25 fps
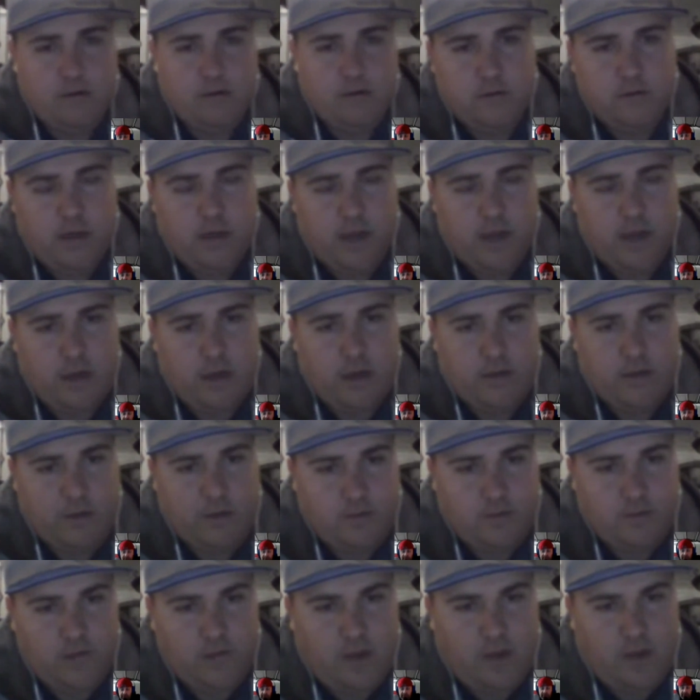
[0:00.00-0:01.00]
Yeah,
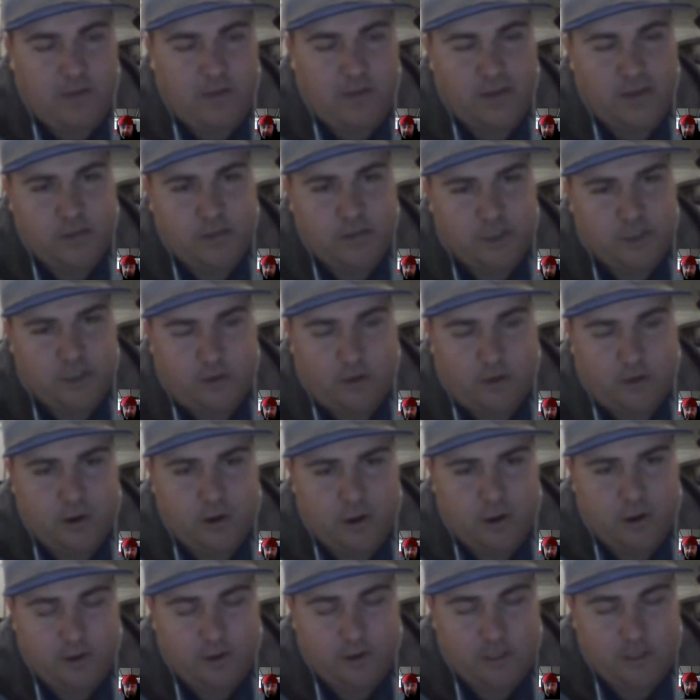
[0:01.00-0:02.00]
I mean it was junior
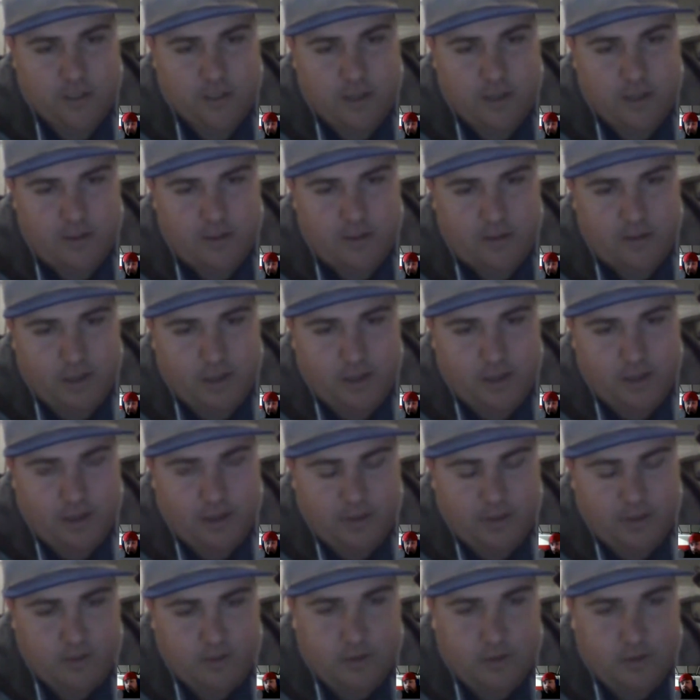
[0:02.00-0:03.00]
college. It's not
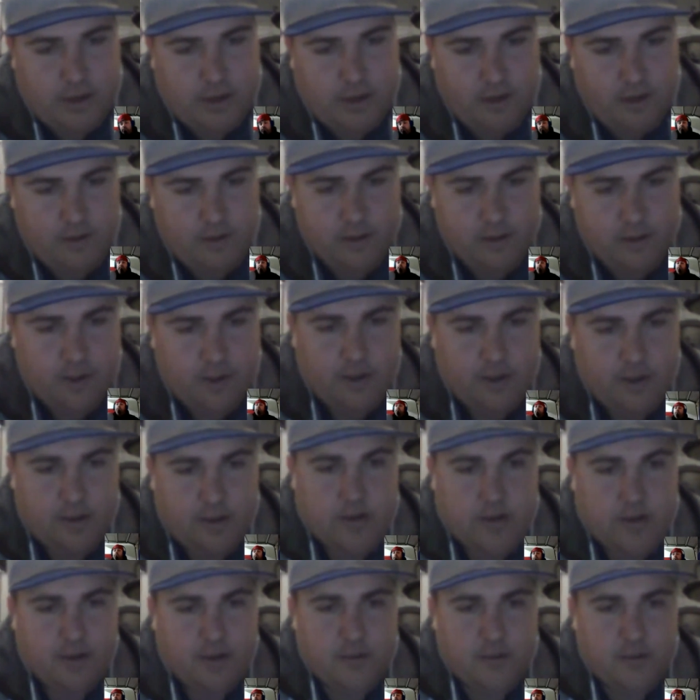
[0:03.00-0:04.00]
anything too great.
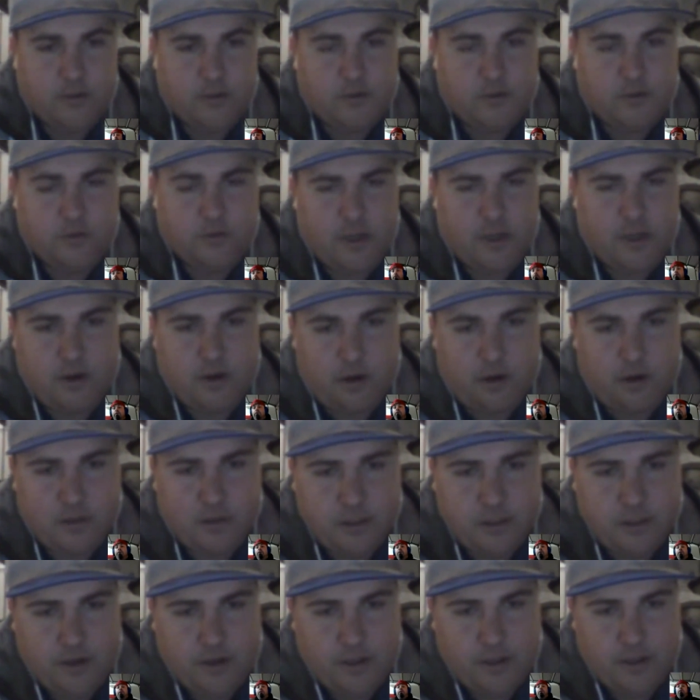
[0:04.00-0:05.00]
Schools here
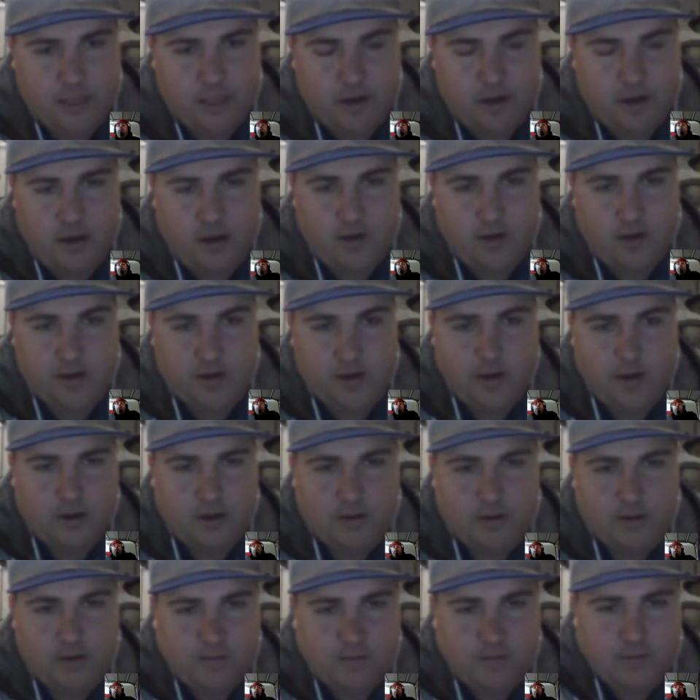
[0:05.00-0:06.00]
aren't as good as they are out
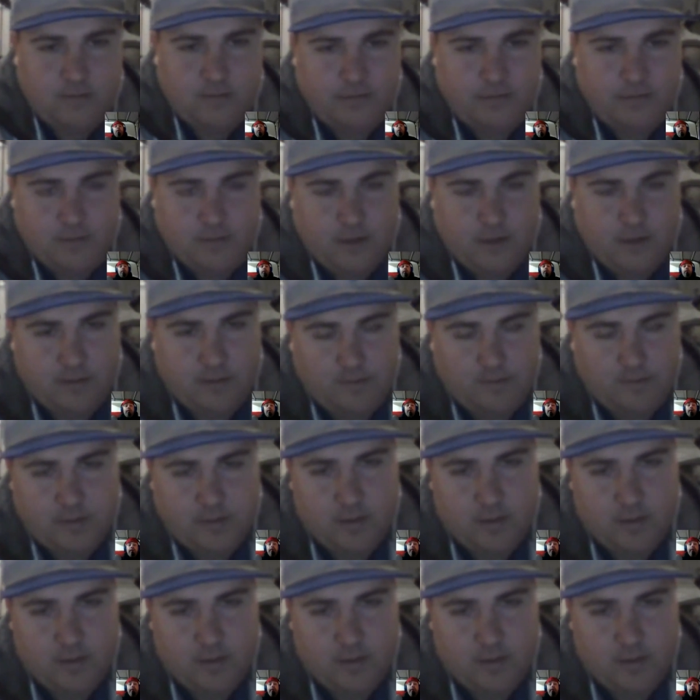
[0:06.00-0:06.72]
there, but